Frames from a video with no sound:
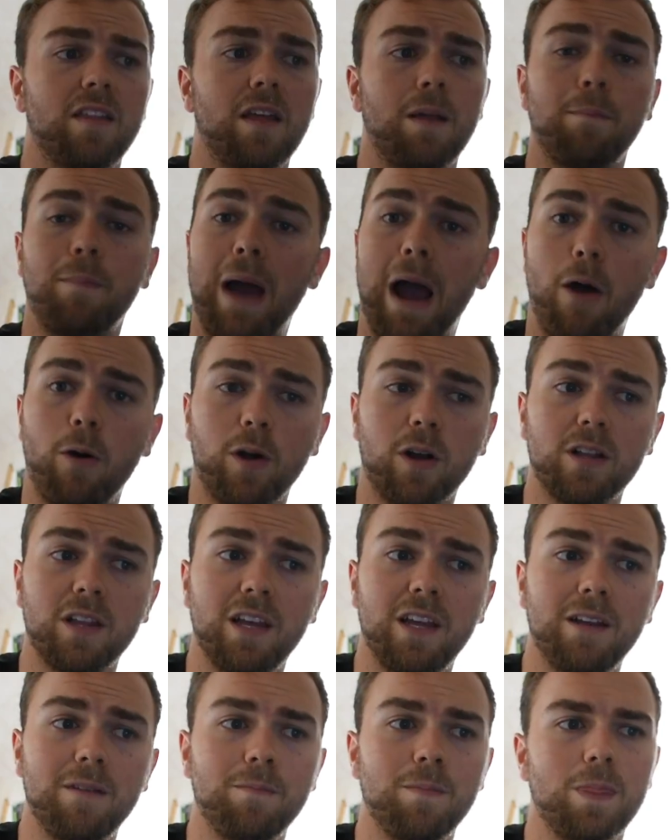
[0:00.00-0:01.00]
And then power
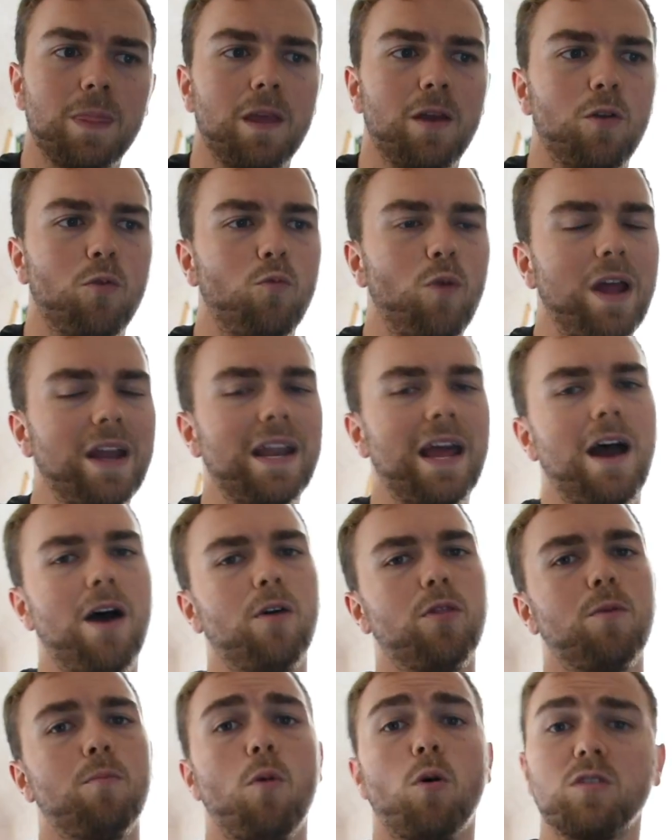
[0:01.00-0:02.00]
clean. Right now,
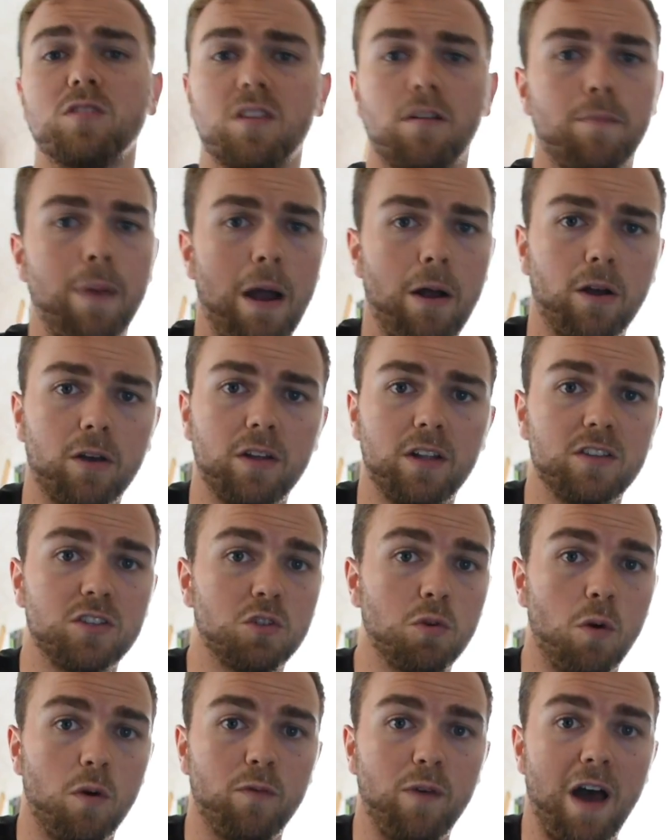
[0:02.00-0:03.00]
the most of power clean is
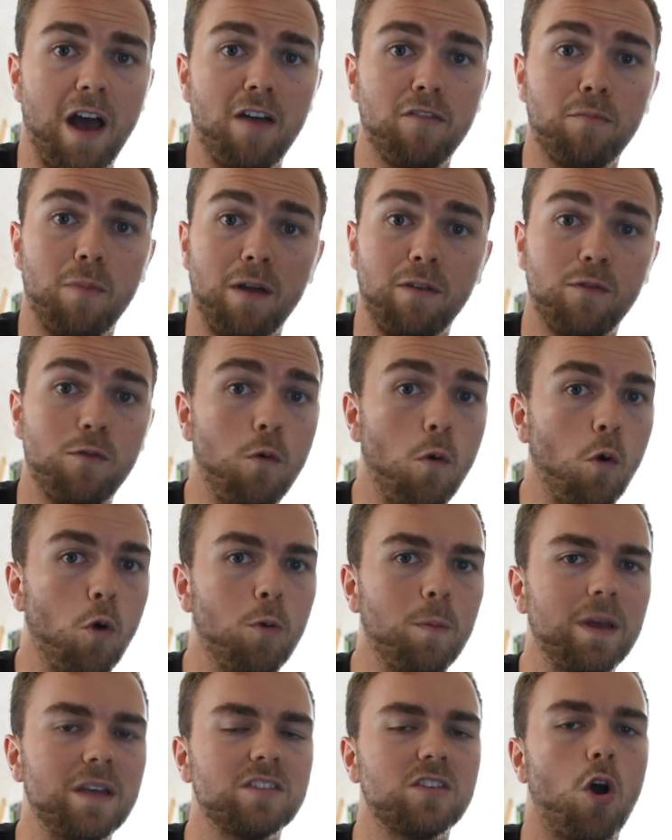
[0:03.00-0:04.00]
205. My
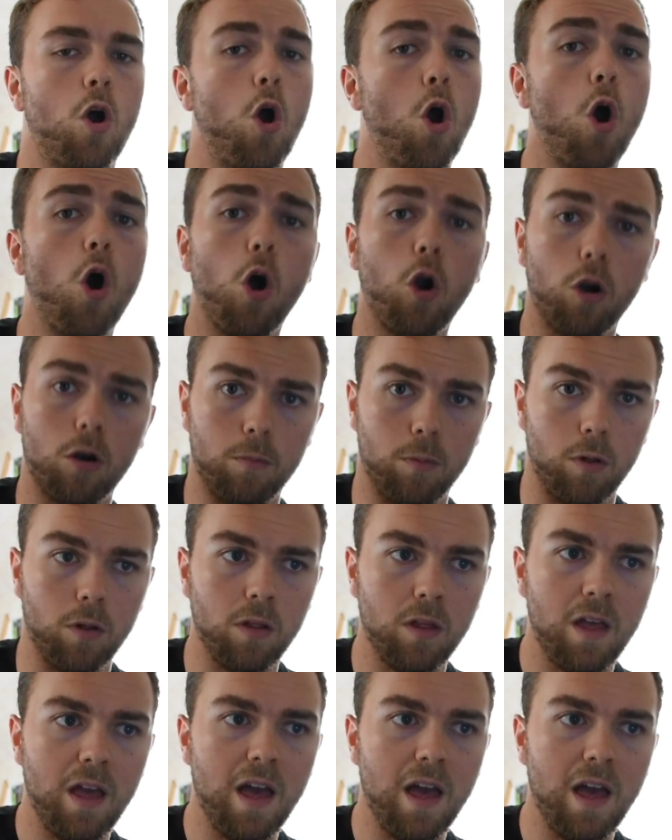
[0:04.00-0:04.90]
form is horrible.